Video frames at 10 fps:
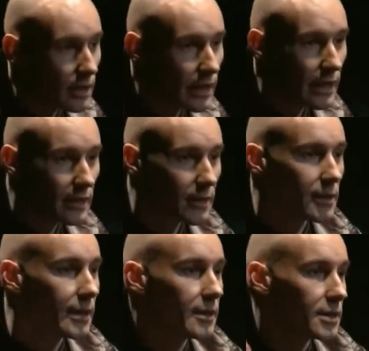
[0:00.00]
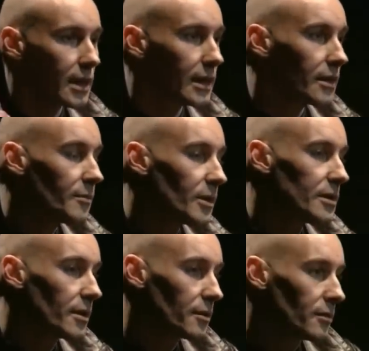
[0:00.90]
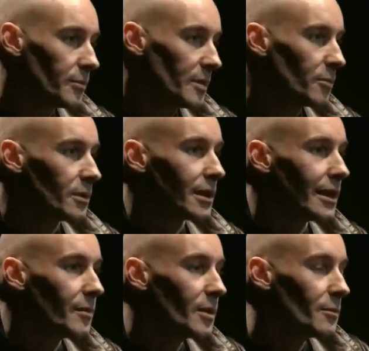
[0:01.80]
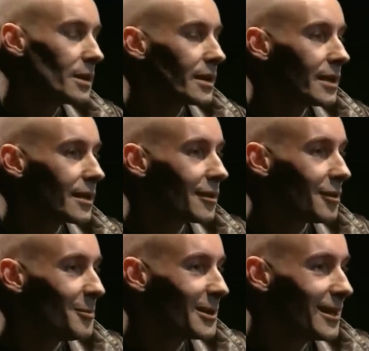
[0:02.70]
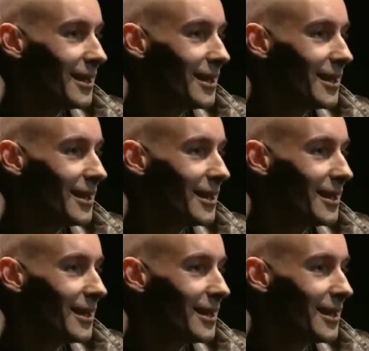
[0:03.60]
head and a leather jacket because I thought people would like me when they read the comic.